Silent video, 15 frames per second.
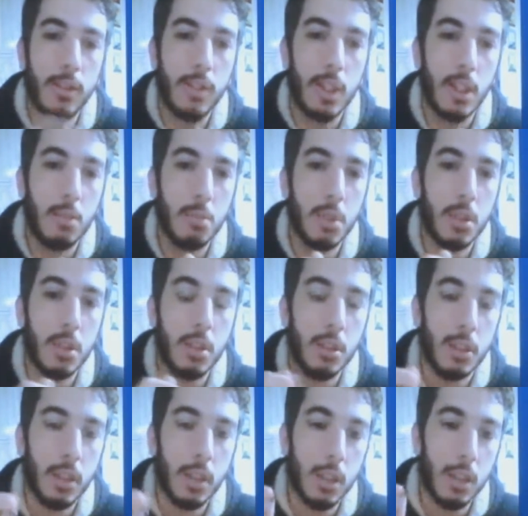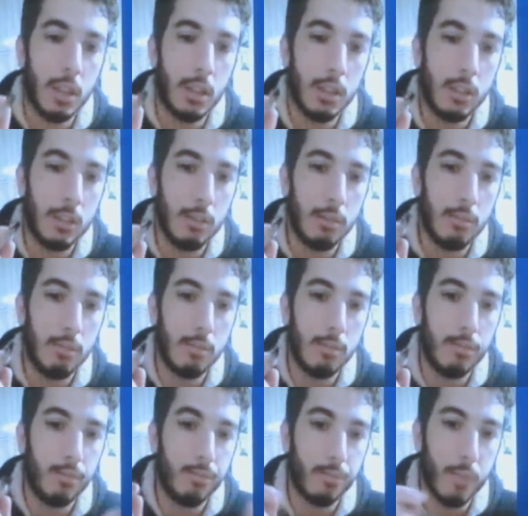film
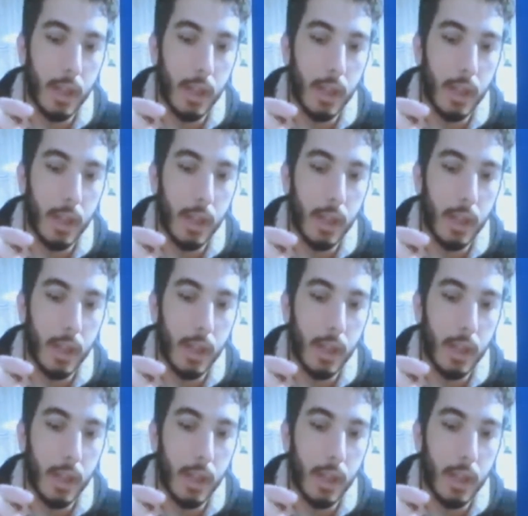in,